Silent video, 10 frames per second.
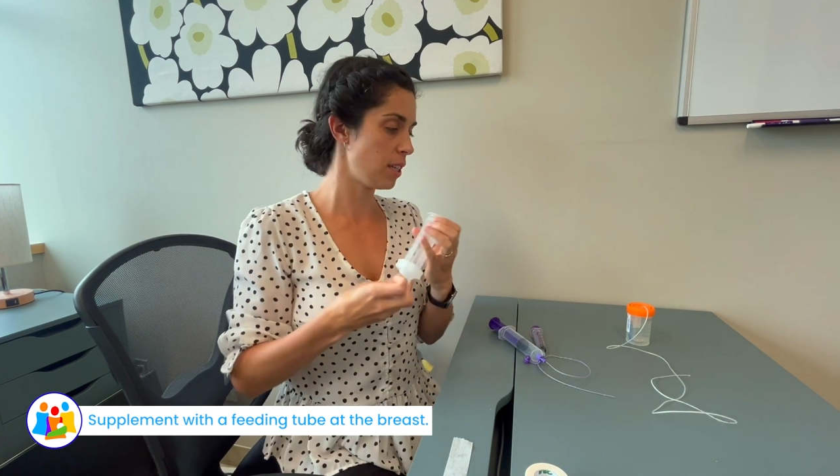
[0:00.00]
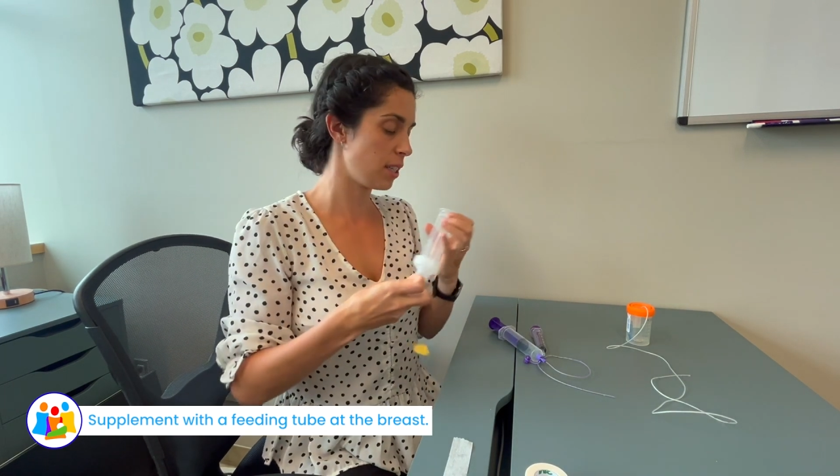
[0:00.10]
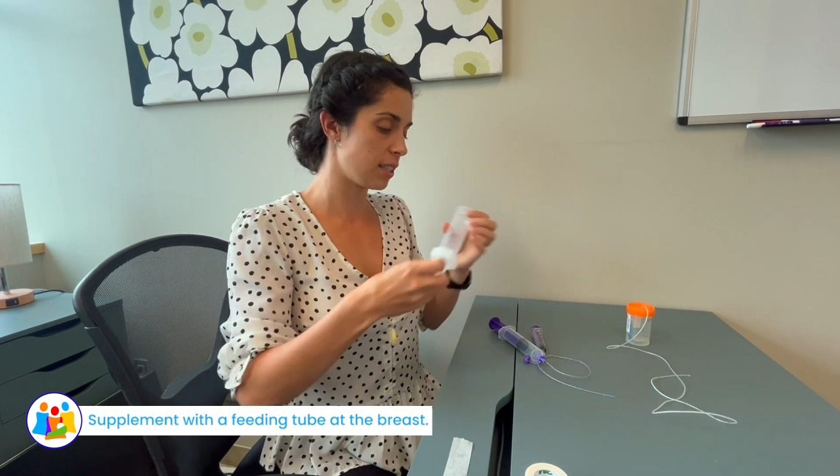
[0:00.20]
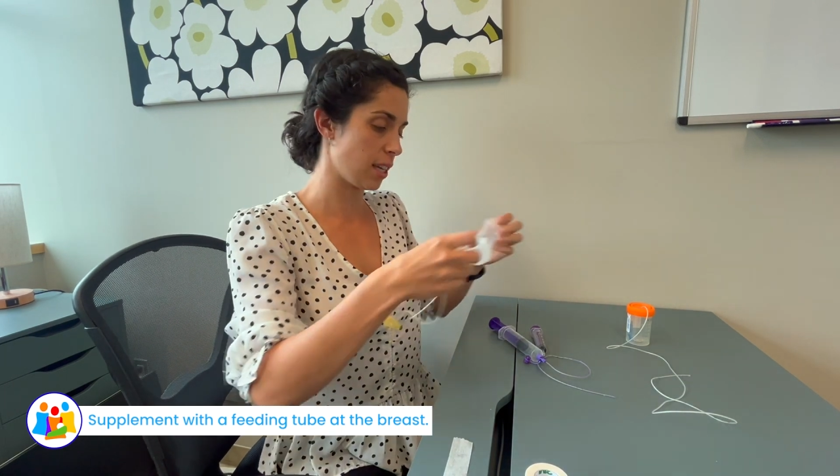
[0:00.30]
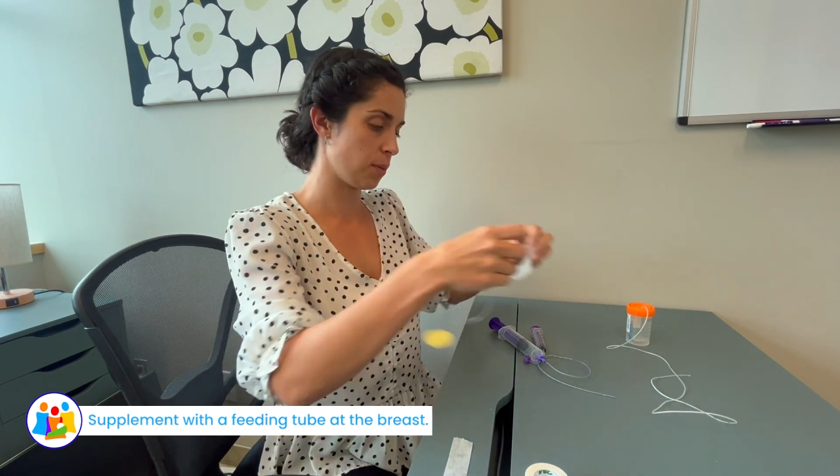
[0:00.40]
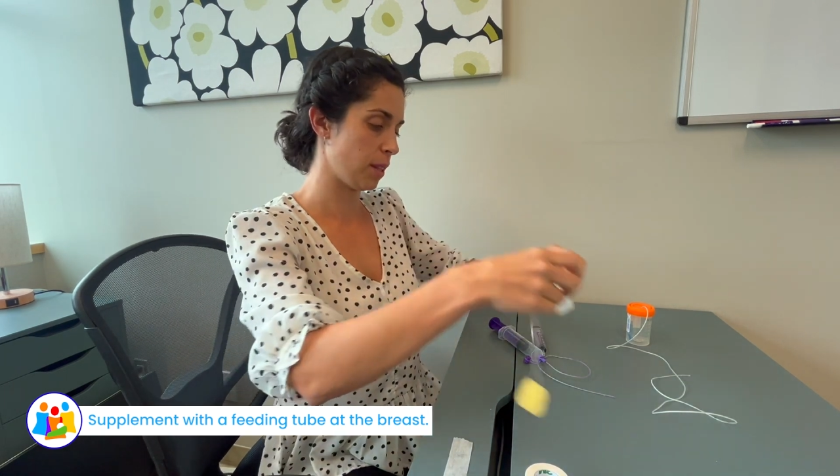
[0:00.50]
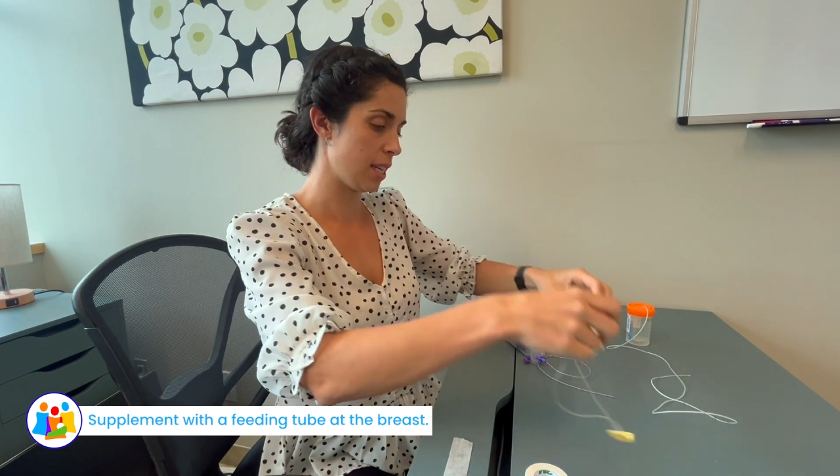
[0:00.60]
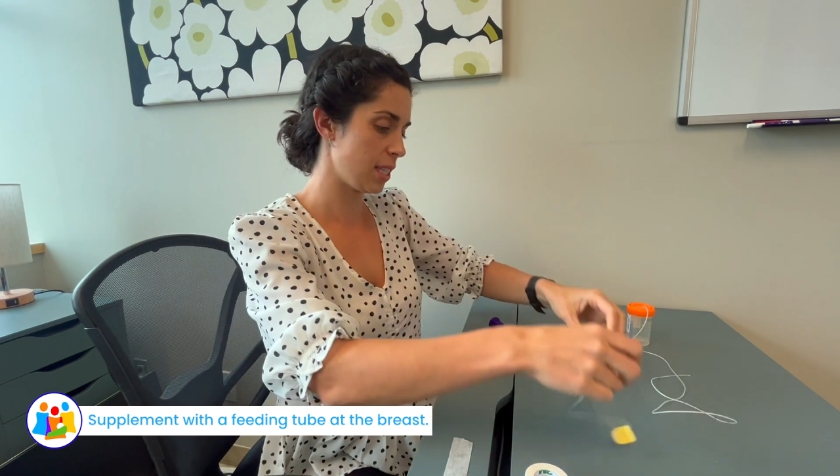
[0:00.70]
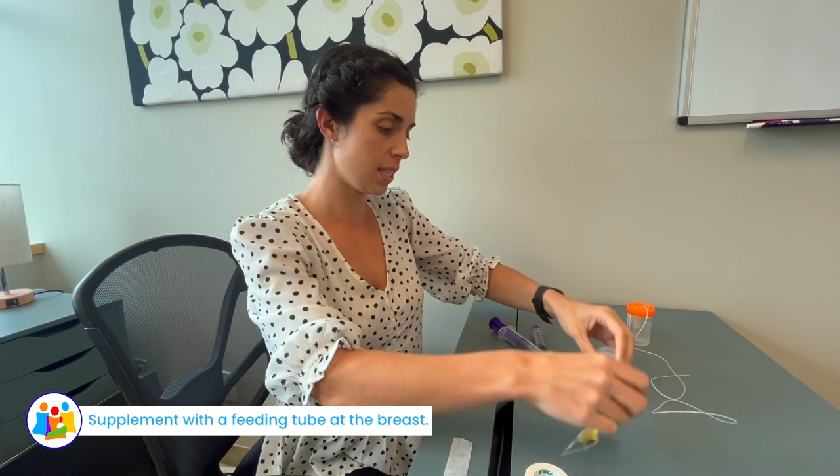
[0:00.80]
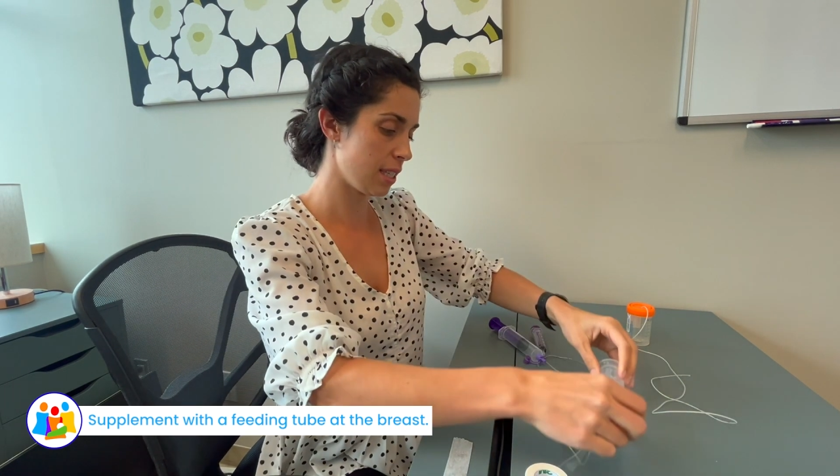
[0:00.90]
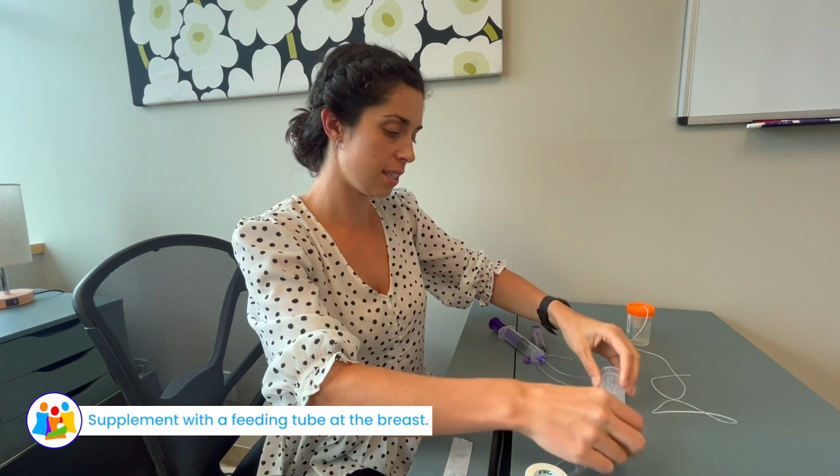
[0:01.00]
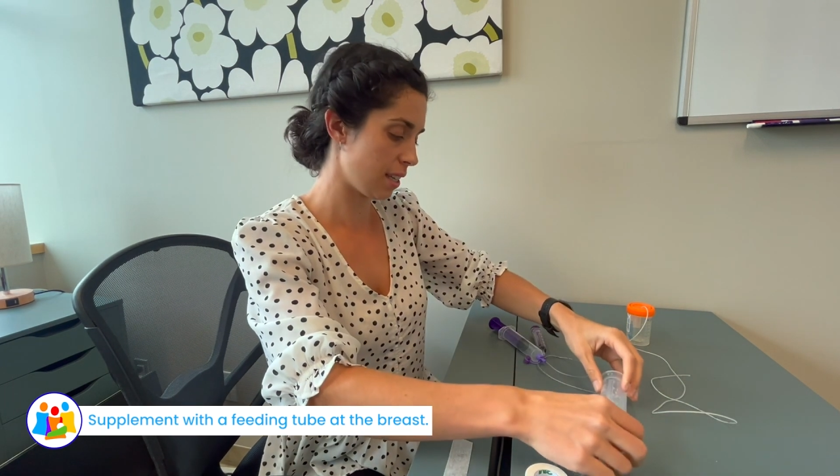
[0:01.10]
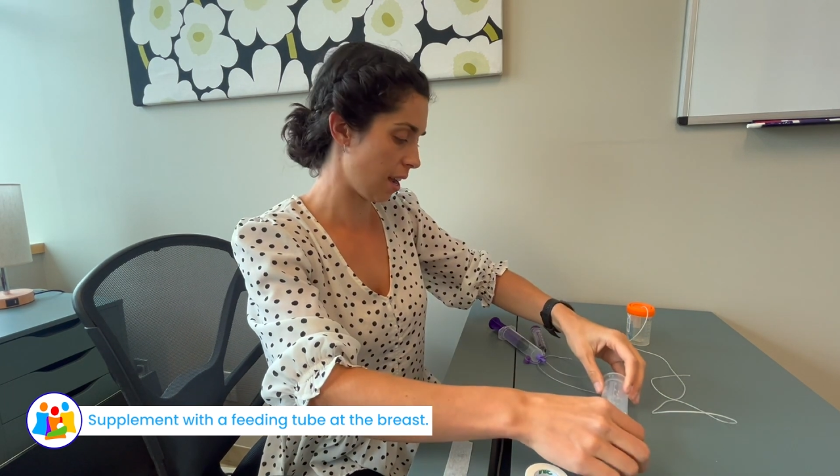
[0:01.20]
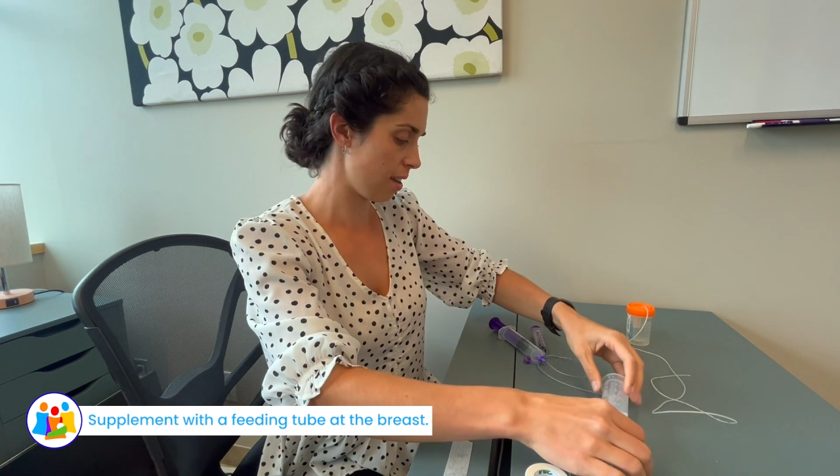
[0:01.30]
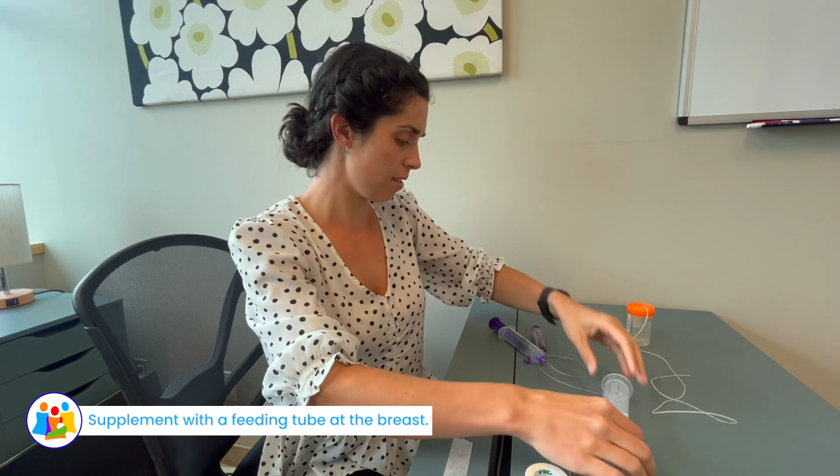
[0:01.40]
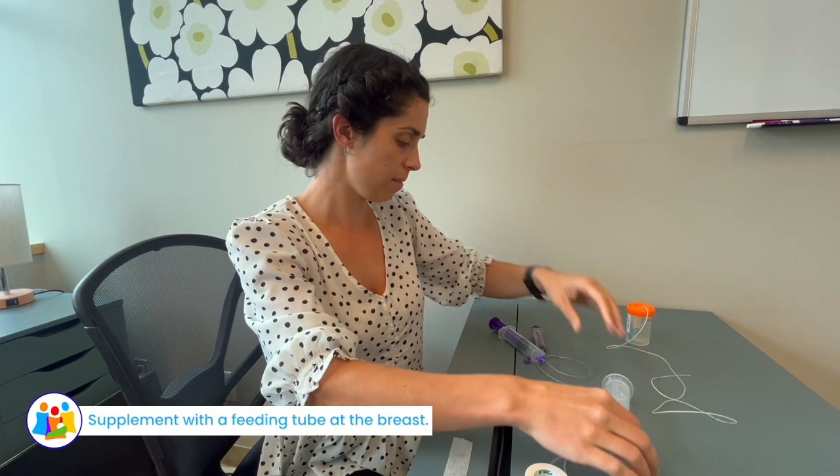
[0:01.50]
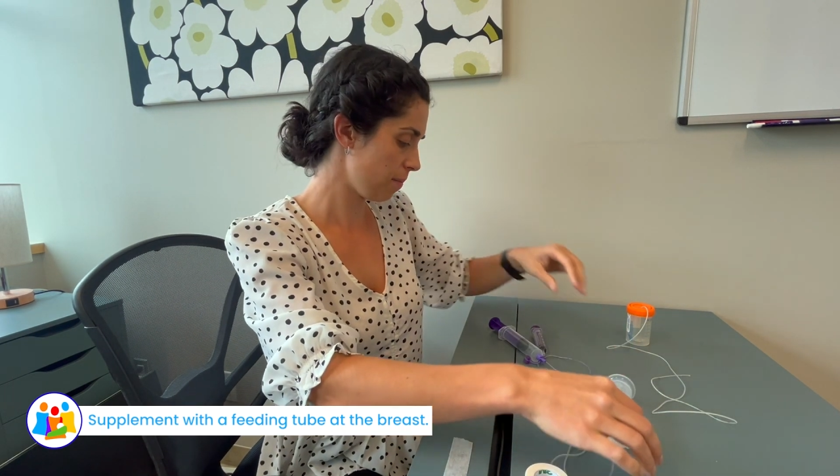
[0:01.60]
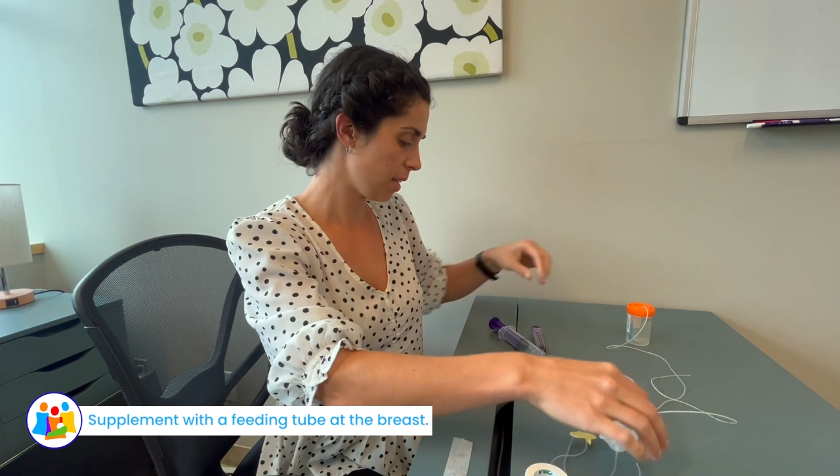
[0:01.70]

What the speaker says: success with this style.